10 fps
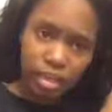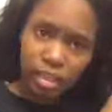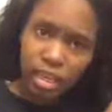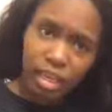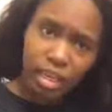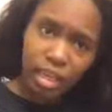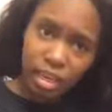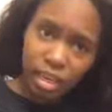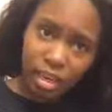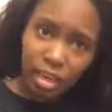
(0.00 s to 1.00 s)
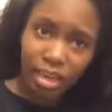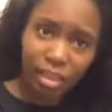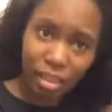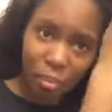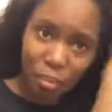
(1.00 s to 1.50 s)
taking
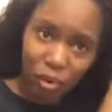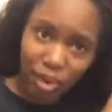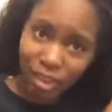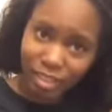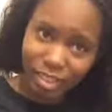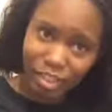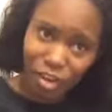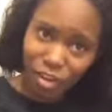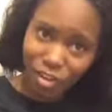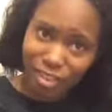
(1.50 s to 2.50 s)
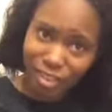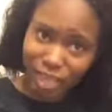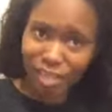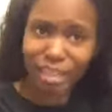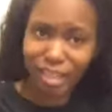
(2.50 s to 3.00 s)
that break as long as
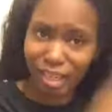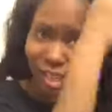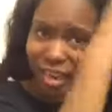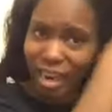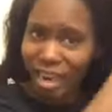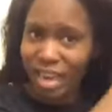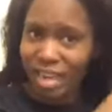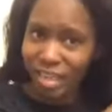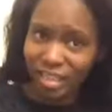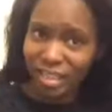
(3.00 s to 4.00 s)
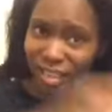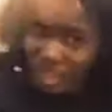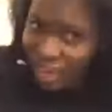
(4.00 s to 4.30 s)
I did. It did